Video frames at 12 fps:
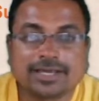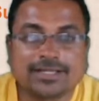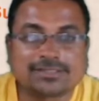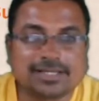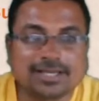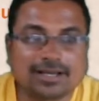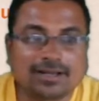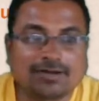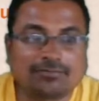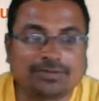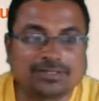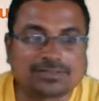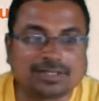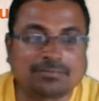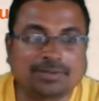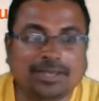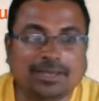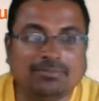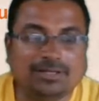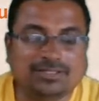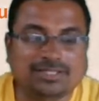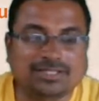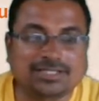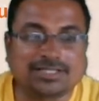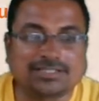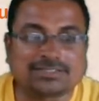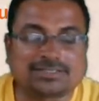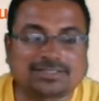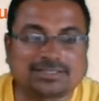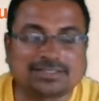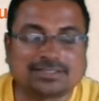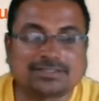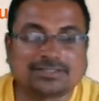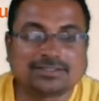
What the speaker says: A is angle of prism, ABCD is the